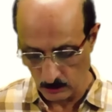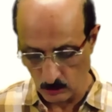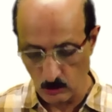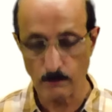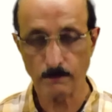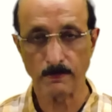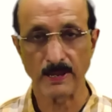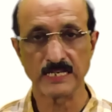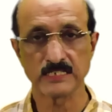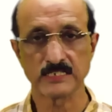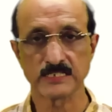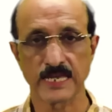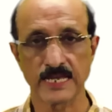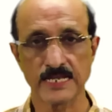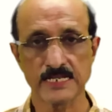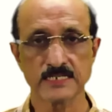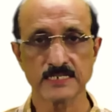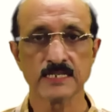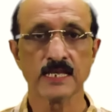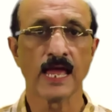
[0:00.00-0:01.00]
your pay
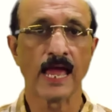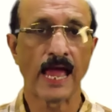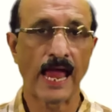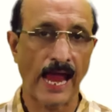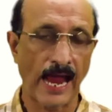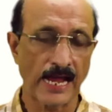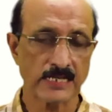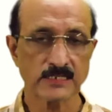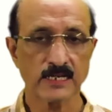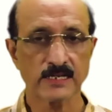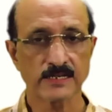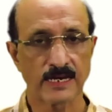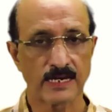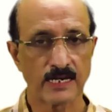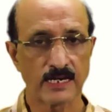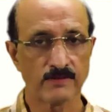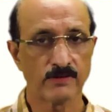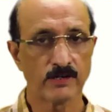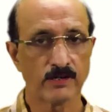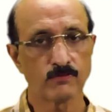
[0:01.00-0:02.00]
scales, as are
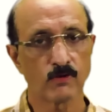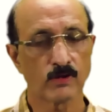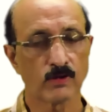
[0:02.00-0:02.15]
relevant